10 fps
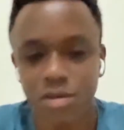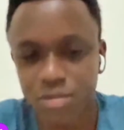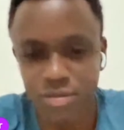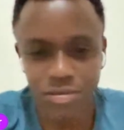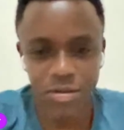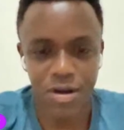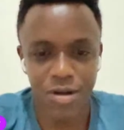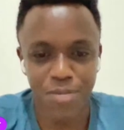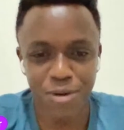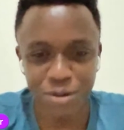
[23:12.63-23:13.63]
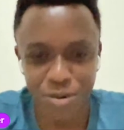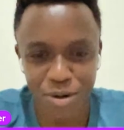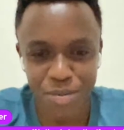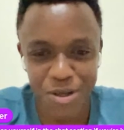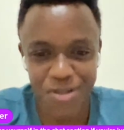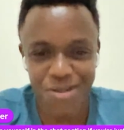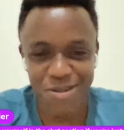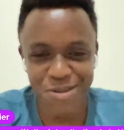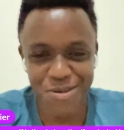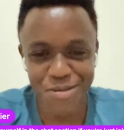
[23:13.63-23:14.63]
How about you,
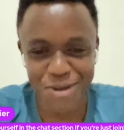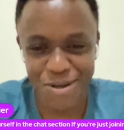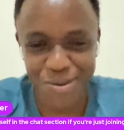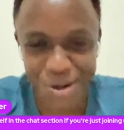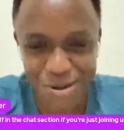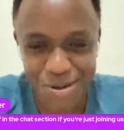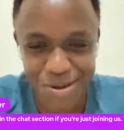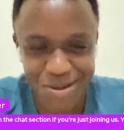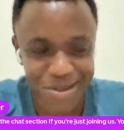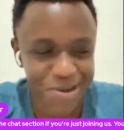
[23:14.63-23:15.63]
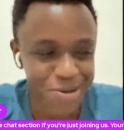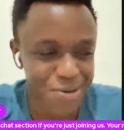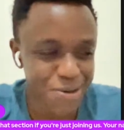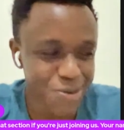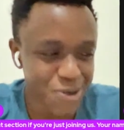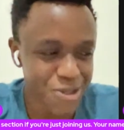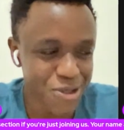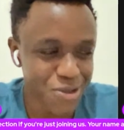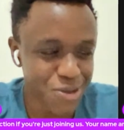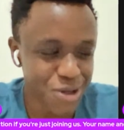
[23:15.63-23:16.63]
Amat? Do you have any question, or what
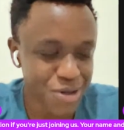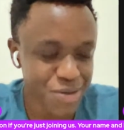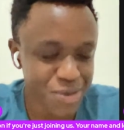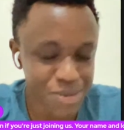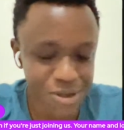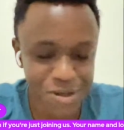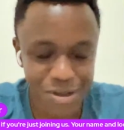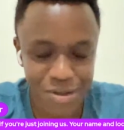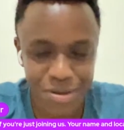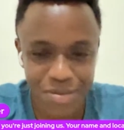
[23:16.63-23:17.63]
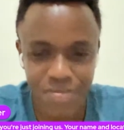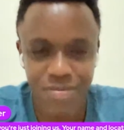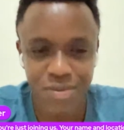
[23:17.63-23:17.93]
did you get from the session?